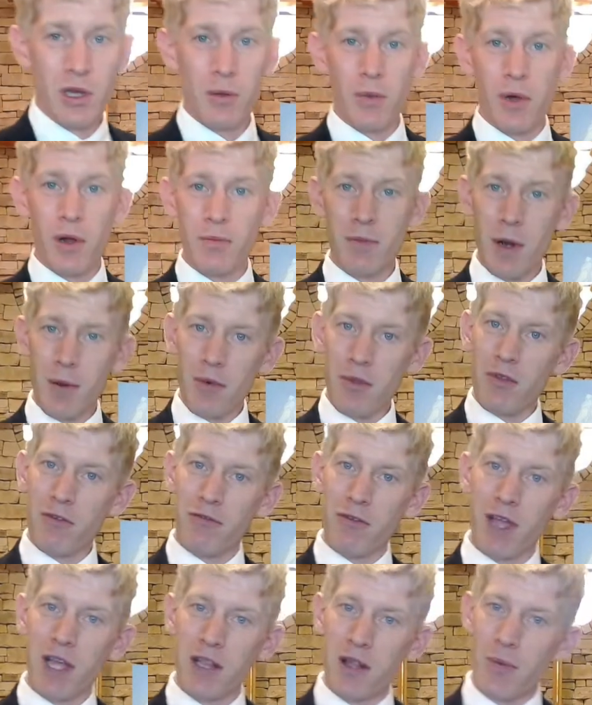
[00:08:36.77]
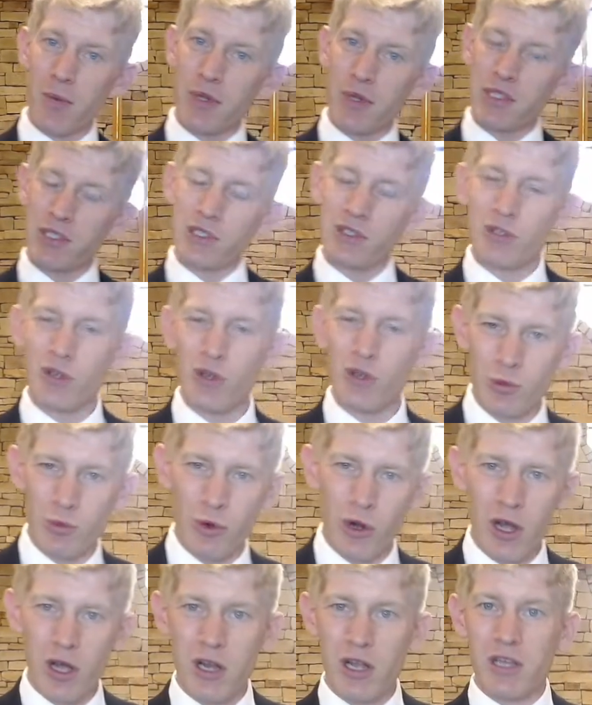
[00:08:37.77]
But remember the fan that Mrs. Groth
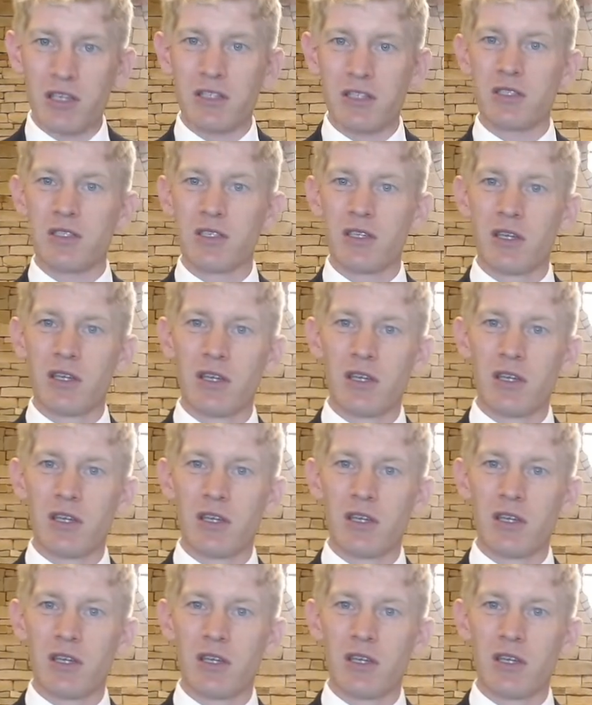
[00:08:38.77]
brought us.